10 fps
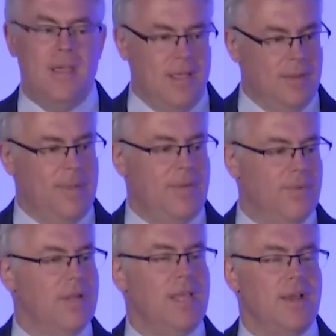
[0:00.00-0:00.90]
it'll be
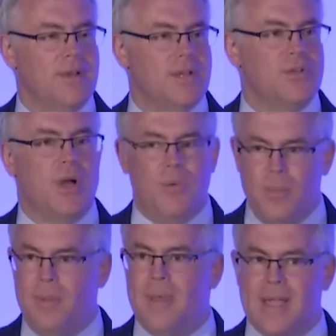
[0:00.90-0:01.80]
really under control, and we'll
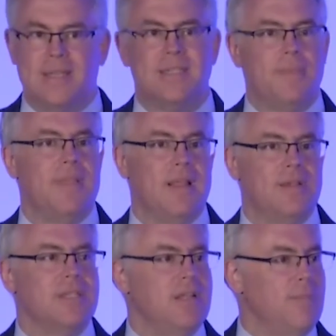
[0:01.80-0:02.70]
be back to something that
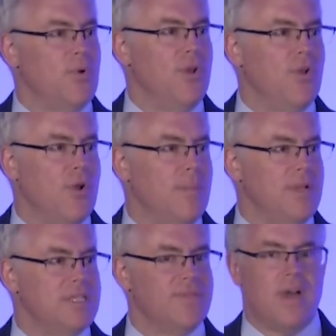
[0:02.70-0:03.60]
looks a little more
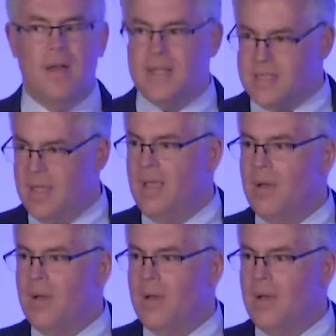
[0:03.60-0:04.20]
normal as far as